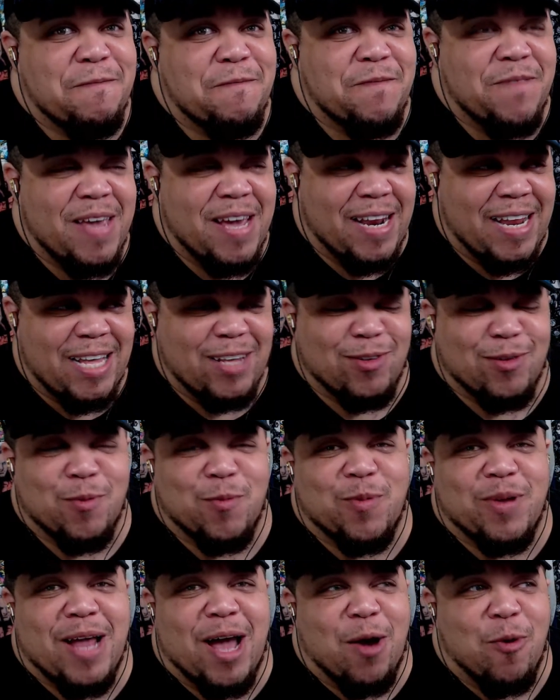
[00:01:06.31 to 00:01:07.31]
feelings from
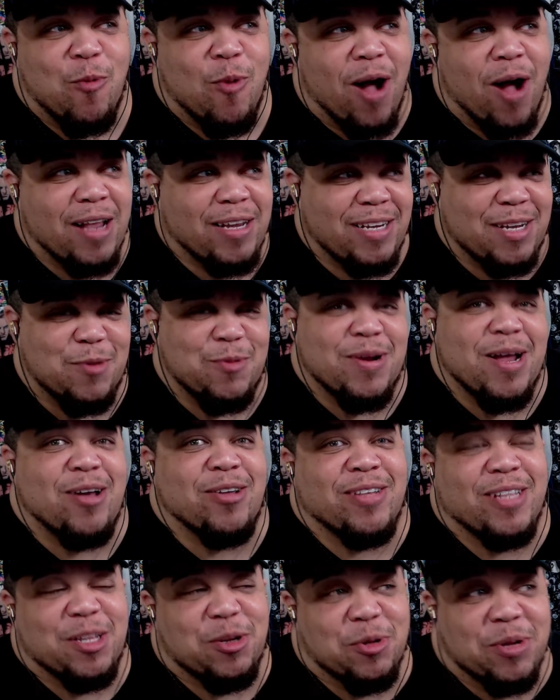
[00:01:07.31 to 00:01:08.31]
when I watched it when I
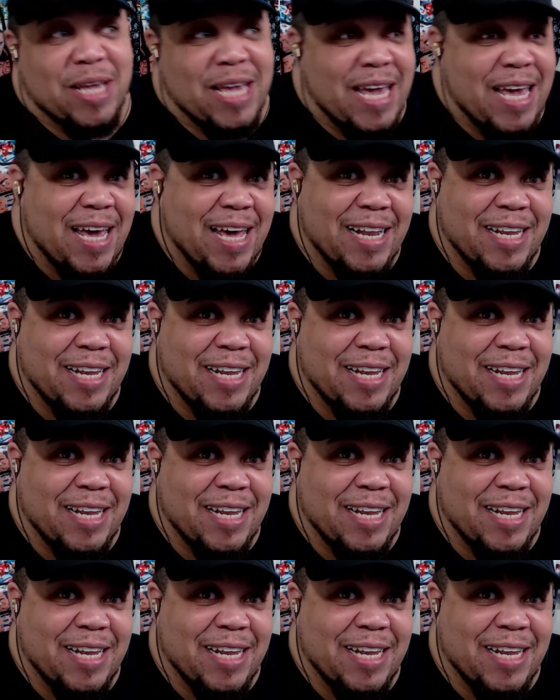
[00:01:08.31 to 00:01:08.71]
was a little kid.